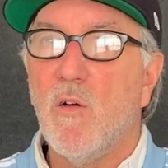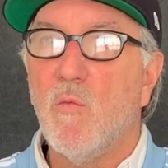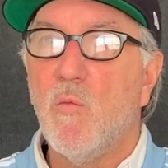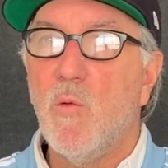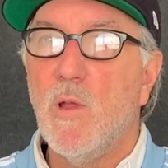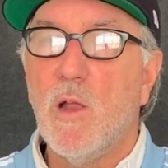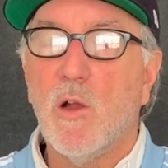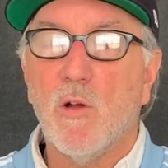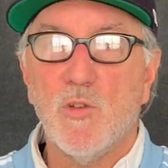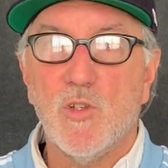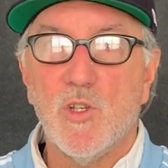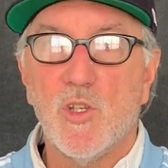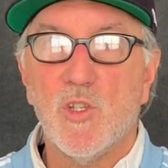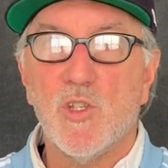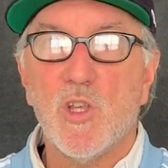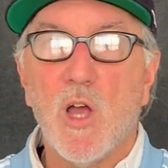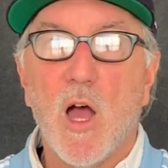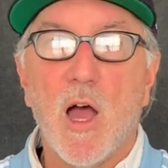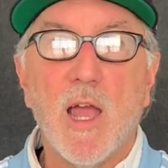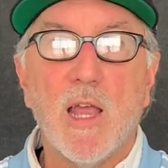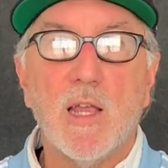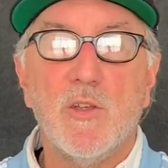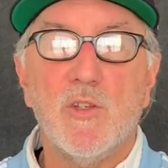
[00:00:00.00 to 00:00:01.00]
we are
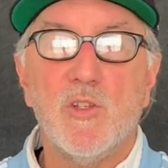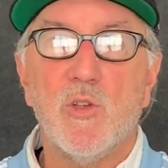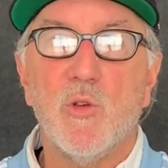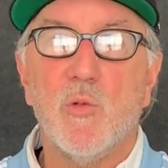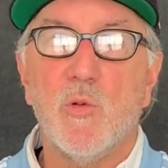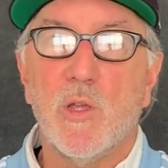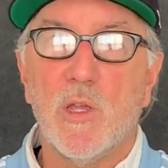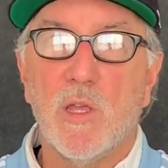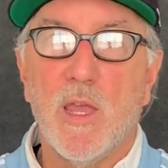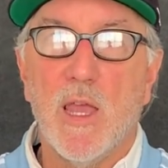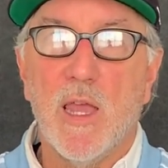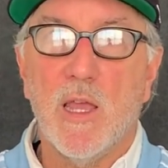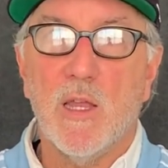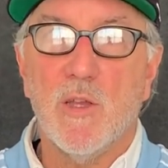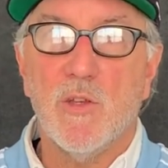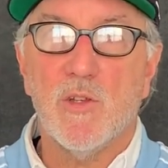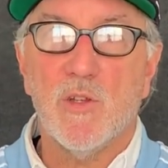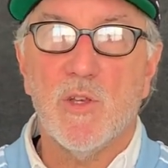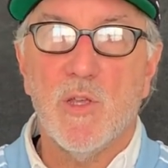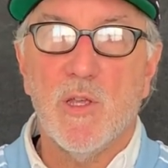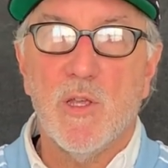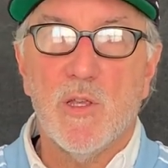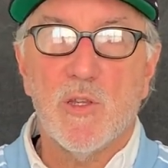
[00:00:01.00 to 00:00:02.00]
designed to engage.
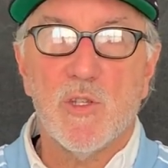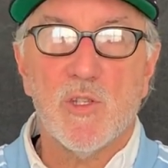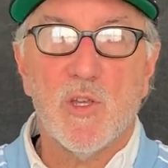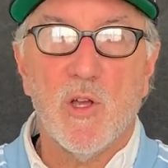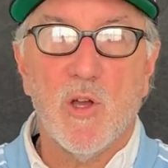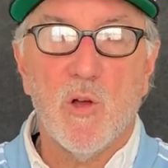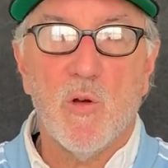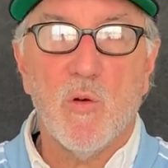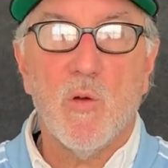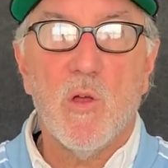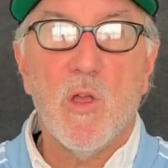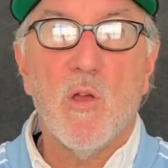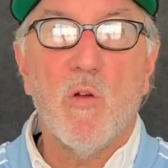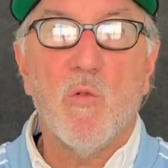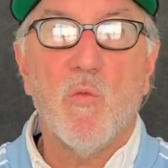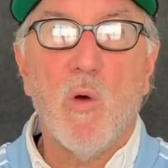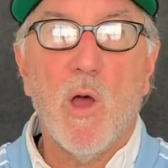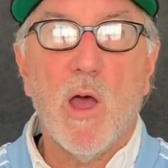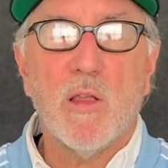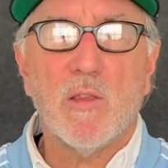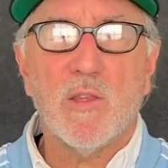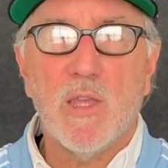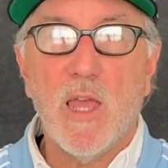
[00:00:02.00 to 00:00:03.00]
So,
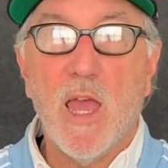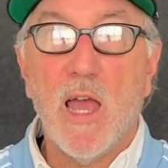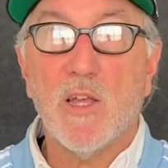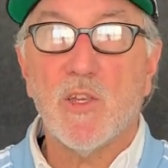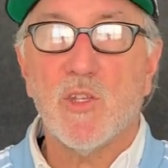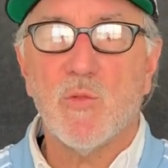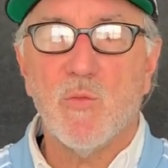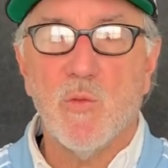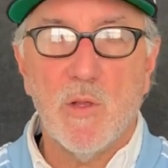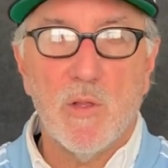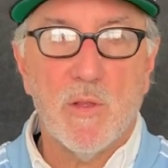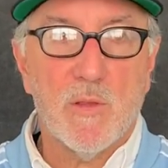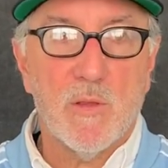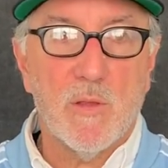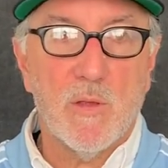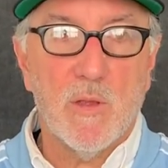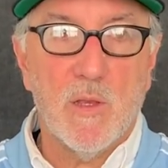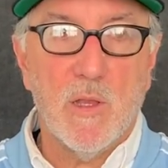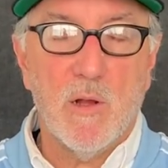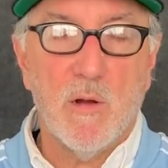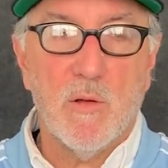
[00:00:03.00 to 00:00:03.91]
well, yes, with